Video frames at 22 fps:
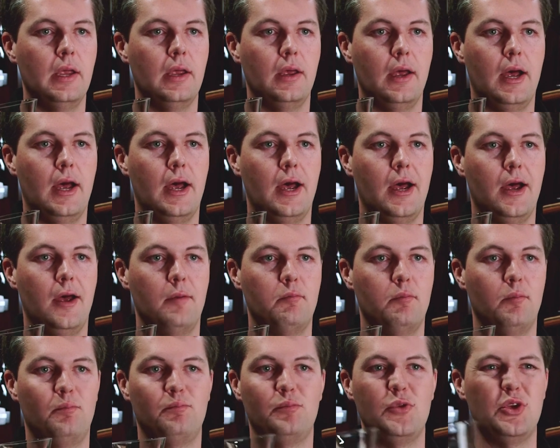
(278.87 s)

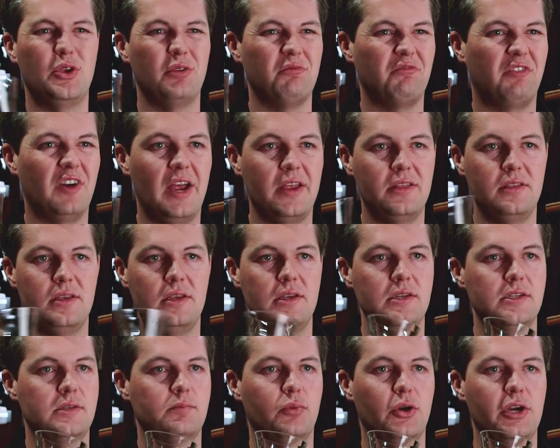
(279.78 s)
You can find
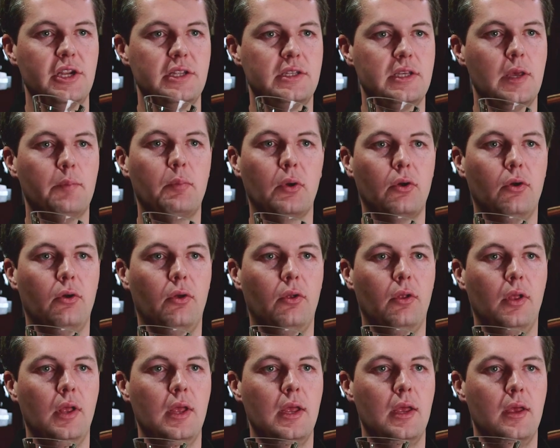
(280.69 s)
these pretty
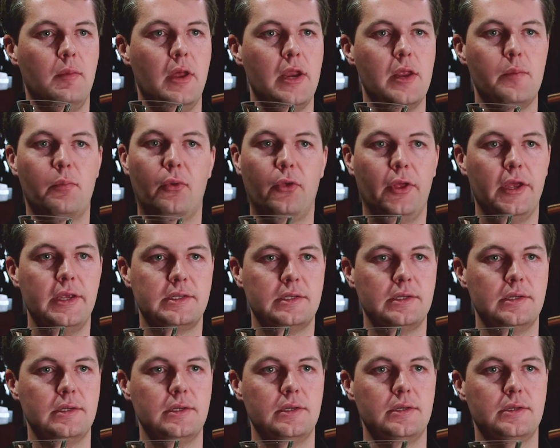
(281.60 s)
typical many
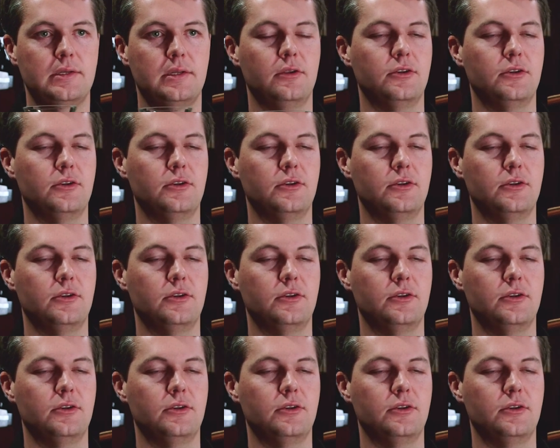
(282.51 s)
places.